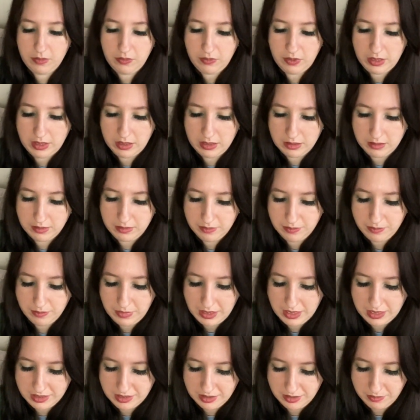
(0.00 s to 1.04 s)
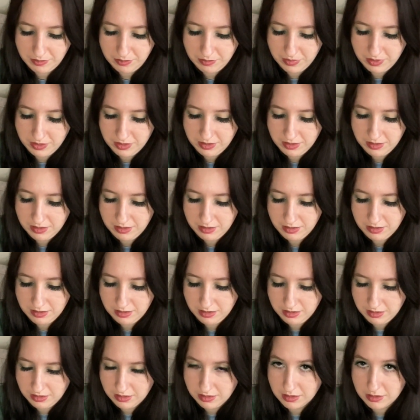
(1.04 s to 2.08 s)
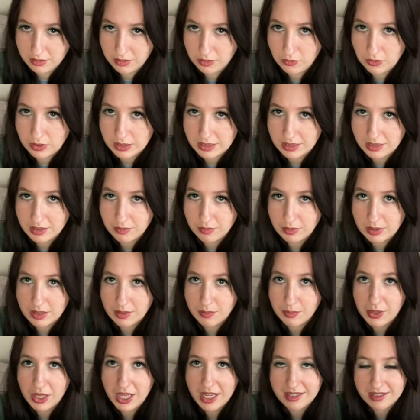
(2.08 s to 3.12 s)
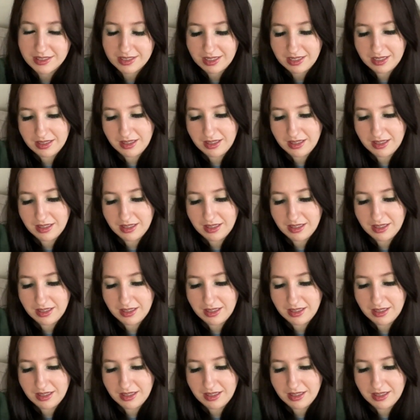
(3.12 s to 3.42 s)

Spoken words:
Can make some noises with the plastic